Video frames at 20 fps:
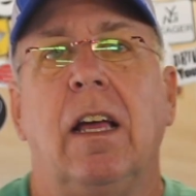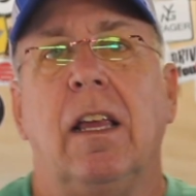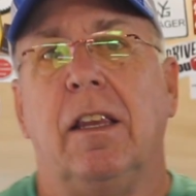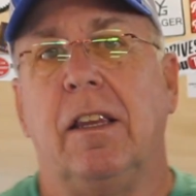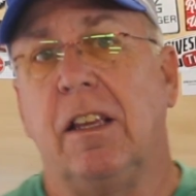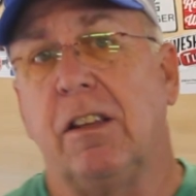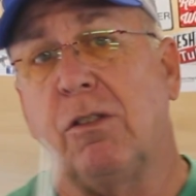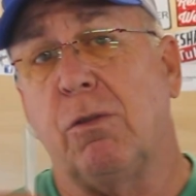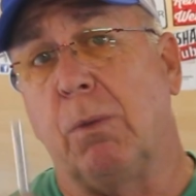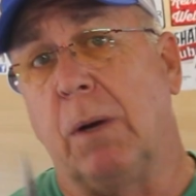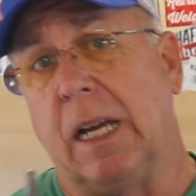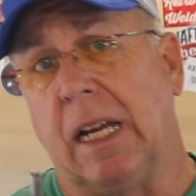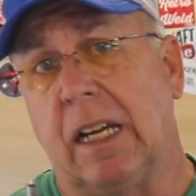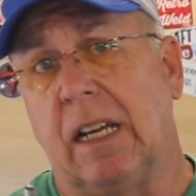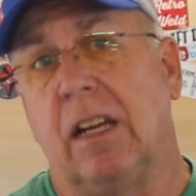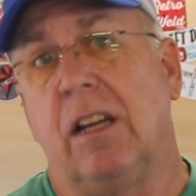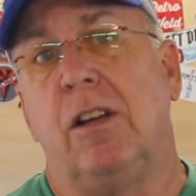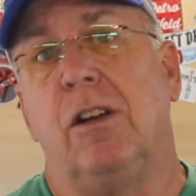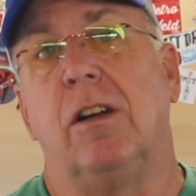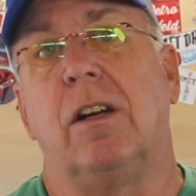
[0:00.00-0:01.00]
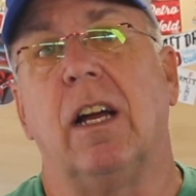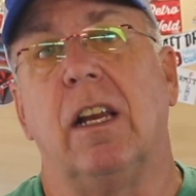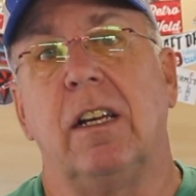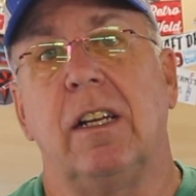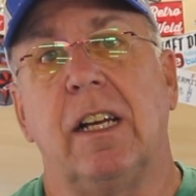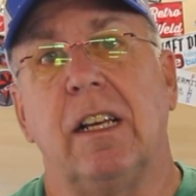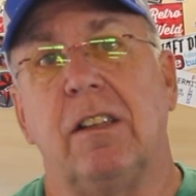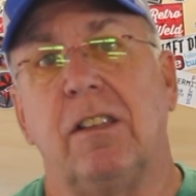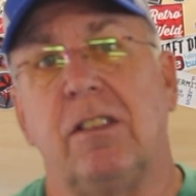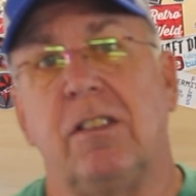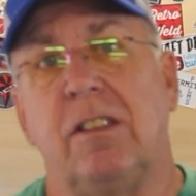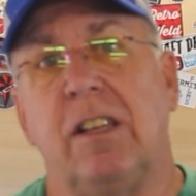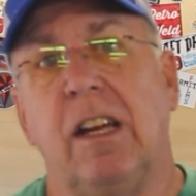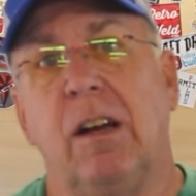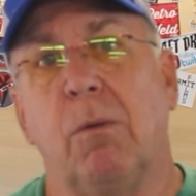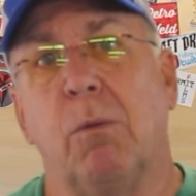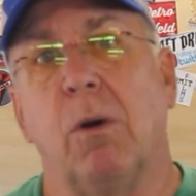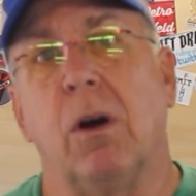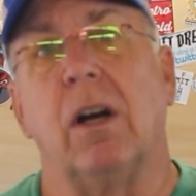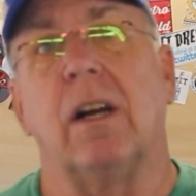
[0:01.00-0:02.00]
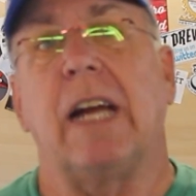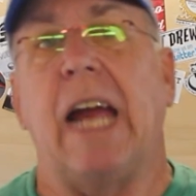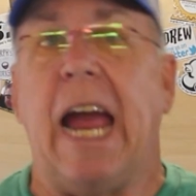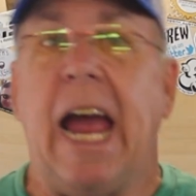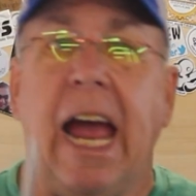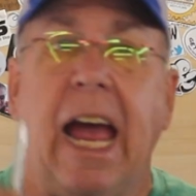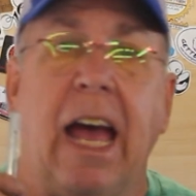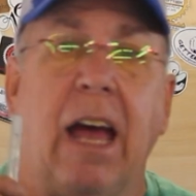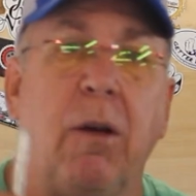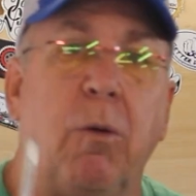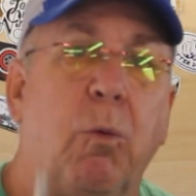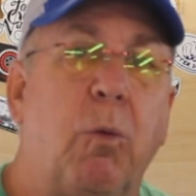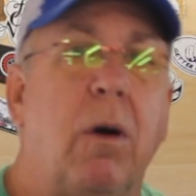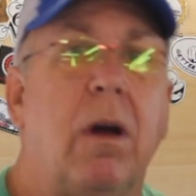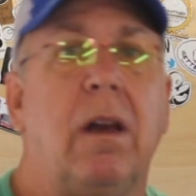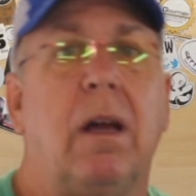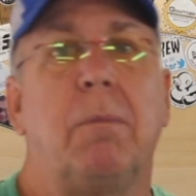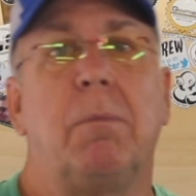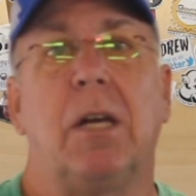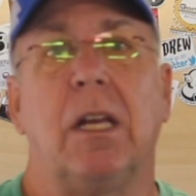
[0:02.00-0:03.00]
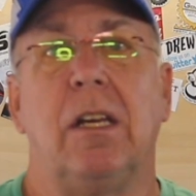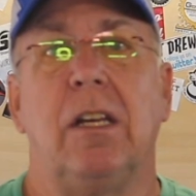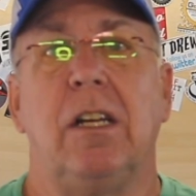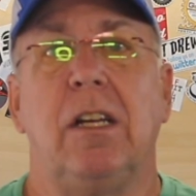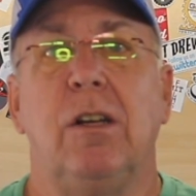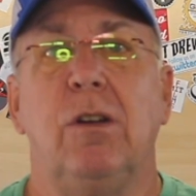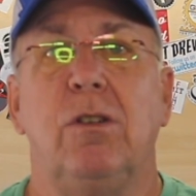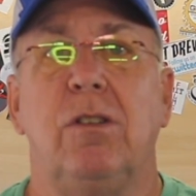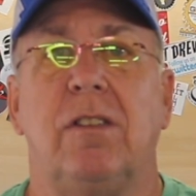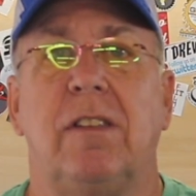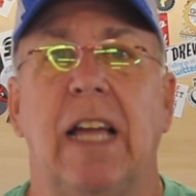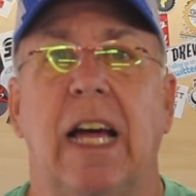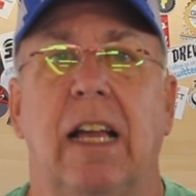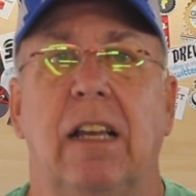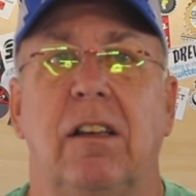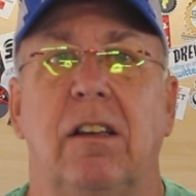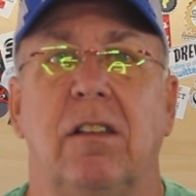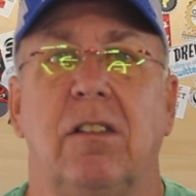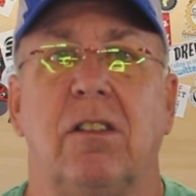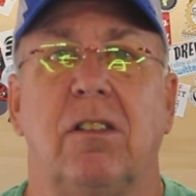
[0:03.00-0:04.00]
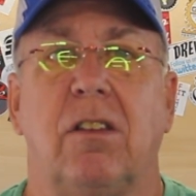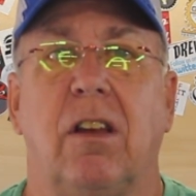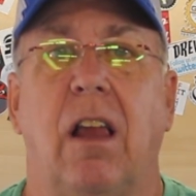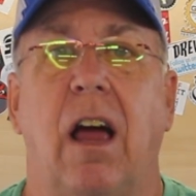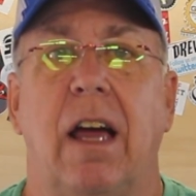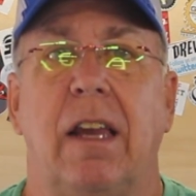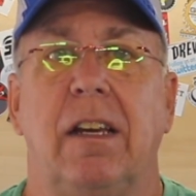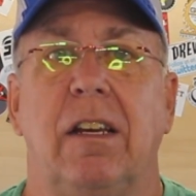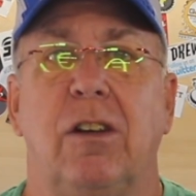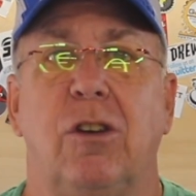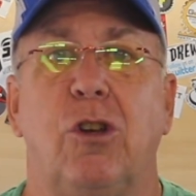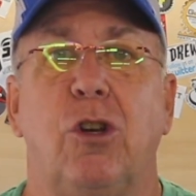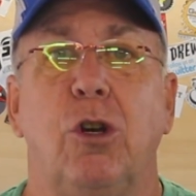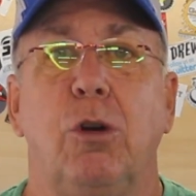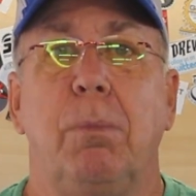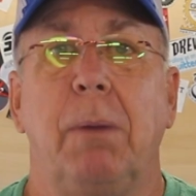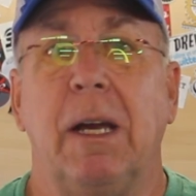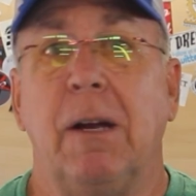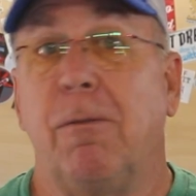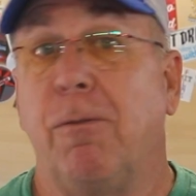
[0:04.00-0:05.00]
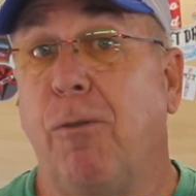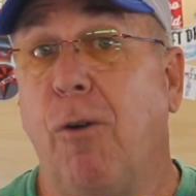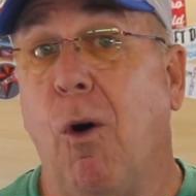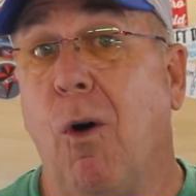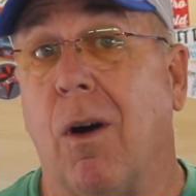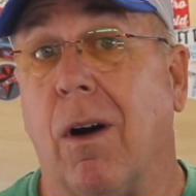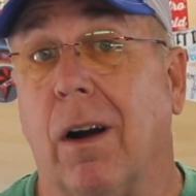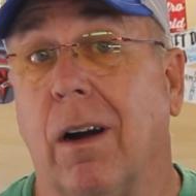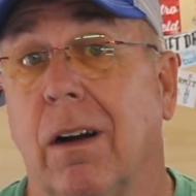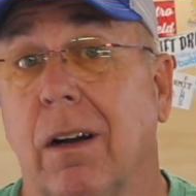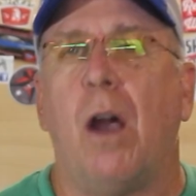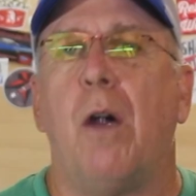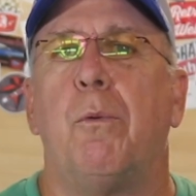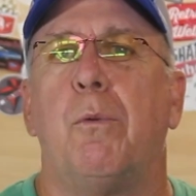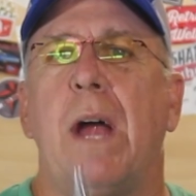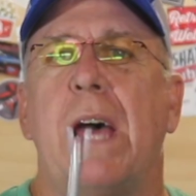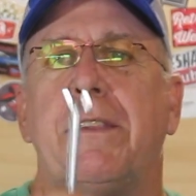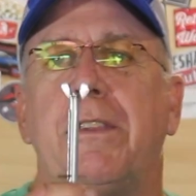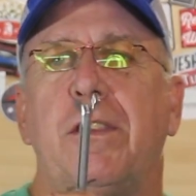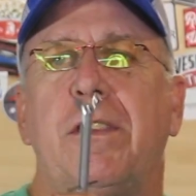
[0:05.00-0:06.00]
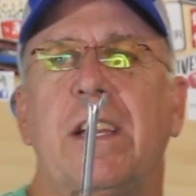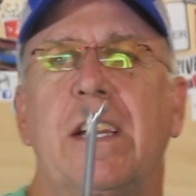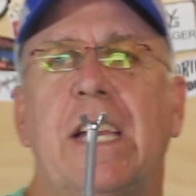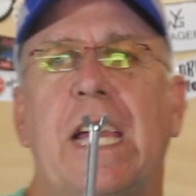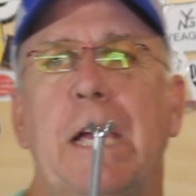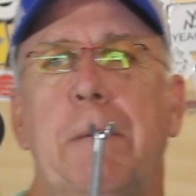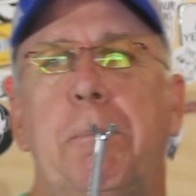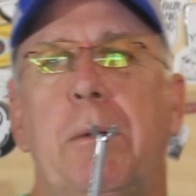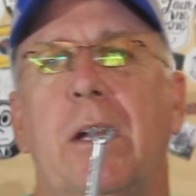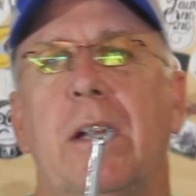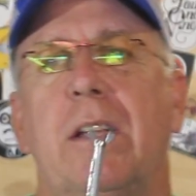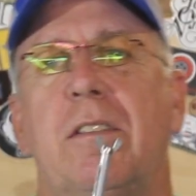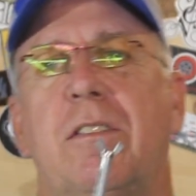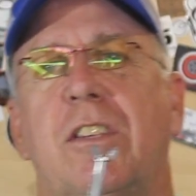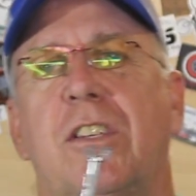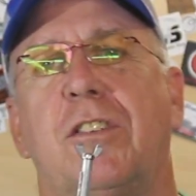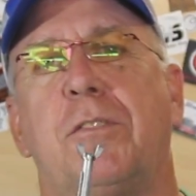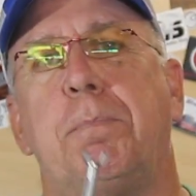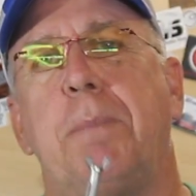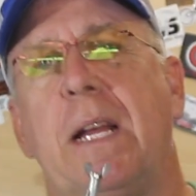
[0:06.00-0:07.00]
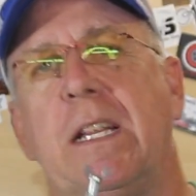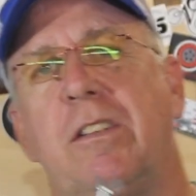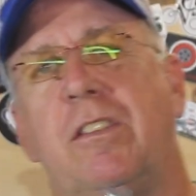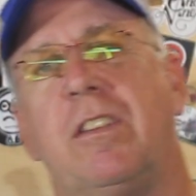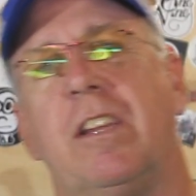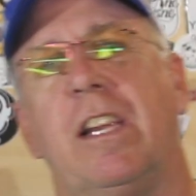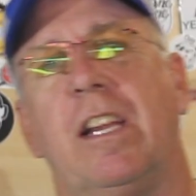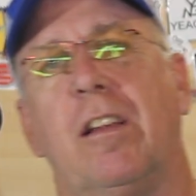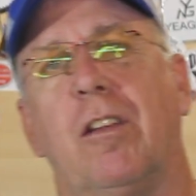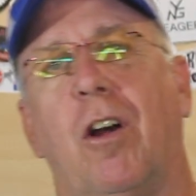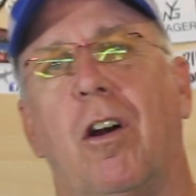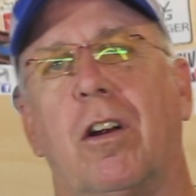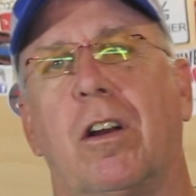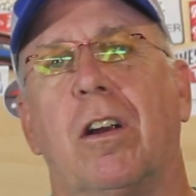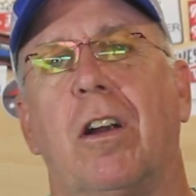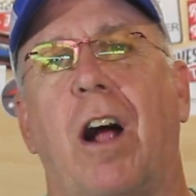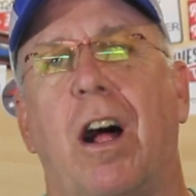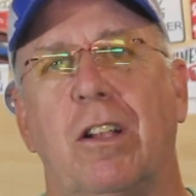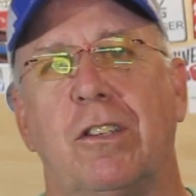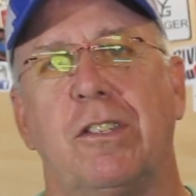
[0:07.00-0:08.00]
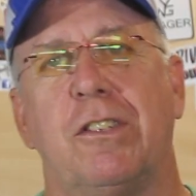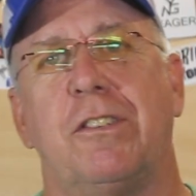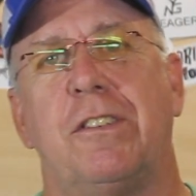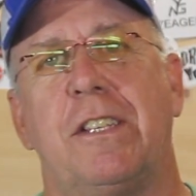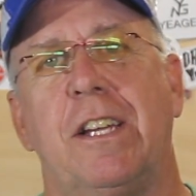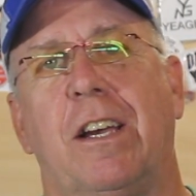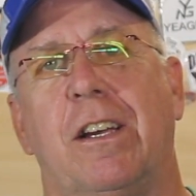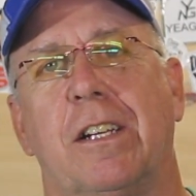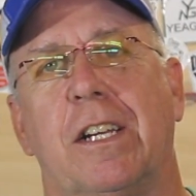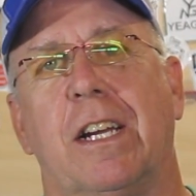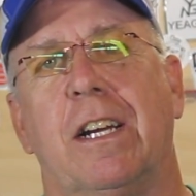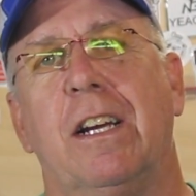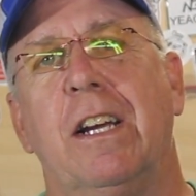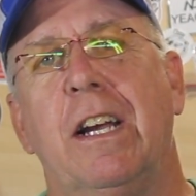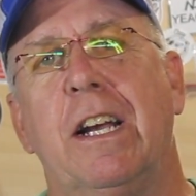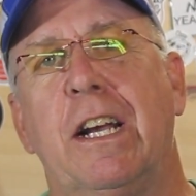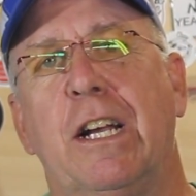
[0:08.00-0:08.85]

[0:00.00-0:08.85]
this week, you're going to get to see it work and what I'm going to use that slotted tubing for. Rather than keep you in suspense any longer, I'll just tell you.